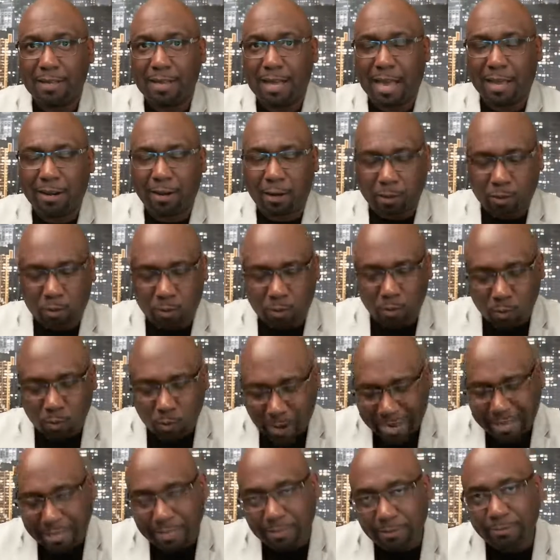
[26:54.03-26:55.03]
And not to
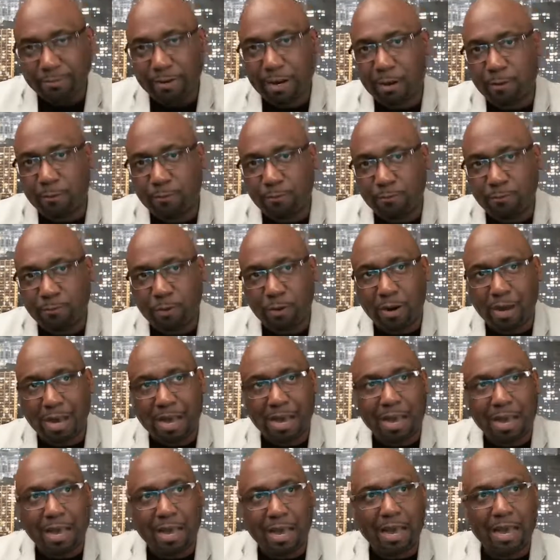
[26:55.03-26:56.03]
wait around for
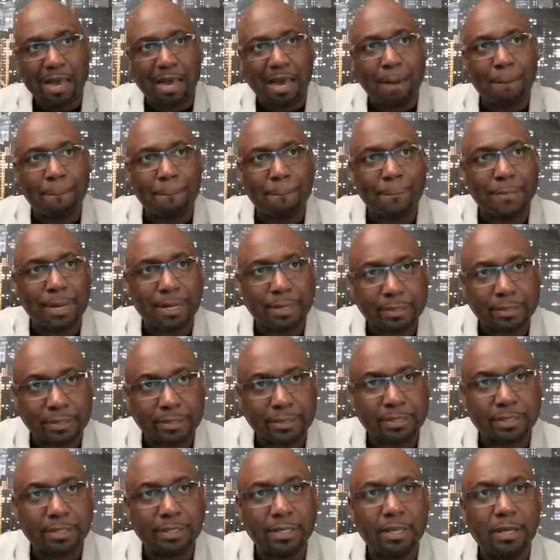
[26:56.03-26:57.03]
a
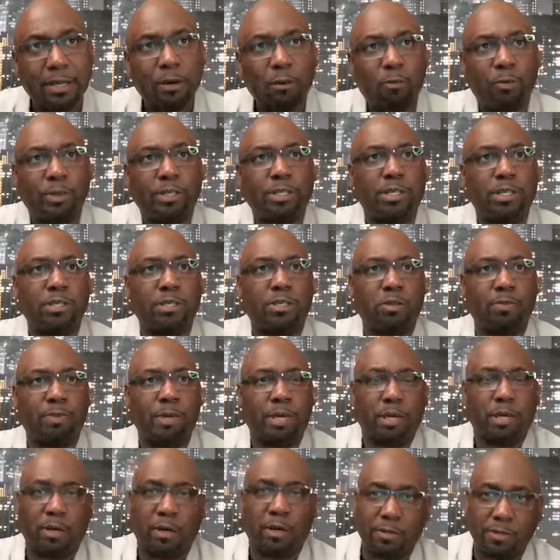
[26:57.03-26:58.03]
month, which is to
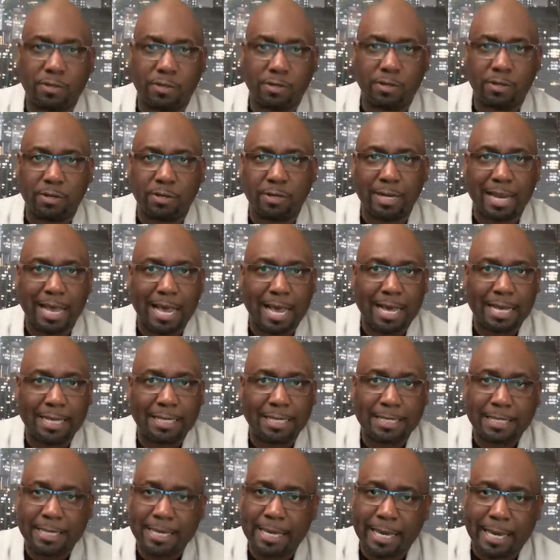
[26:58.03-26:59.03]
be considered
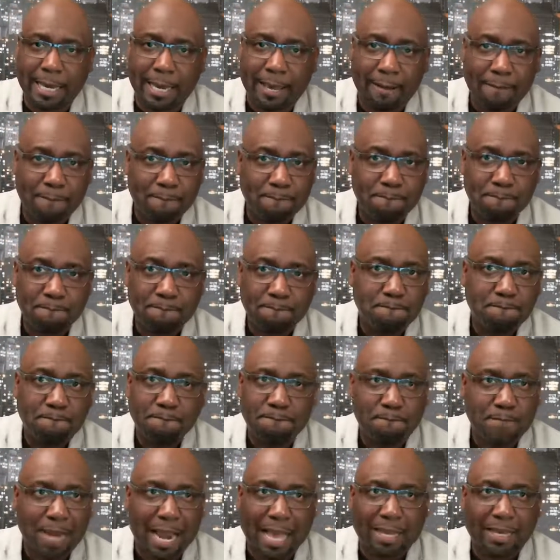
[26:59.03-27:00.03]
as a
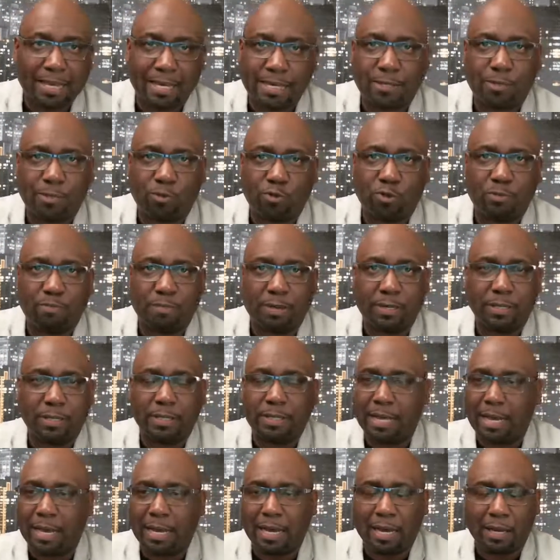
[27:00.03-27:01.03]
Black History
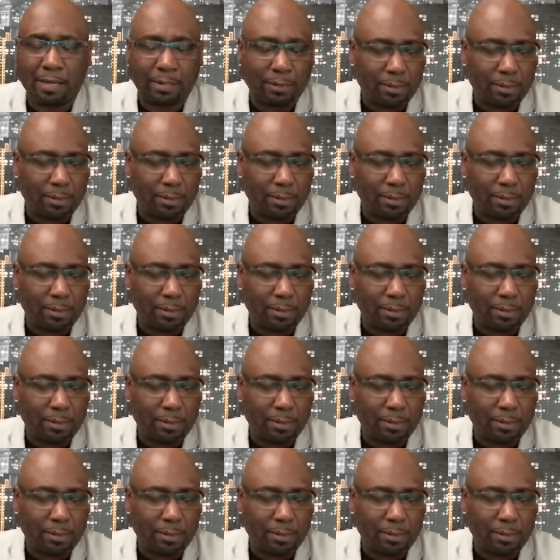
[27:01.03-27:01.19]
Month, a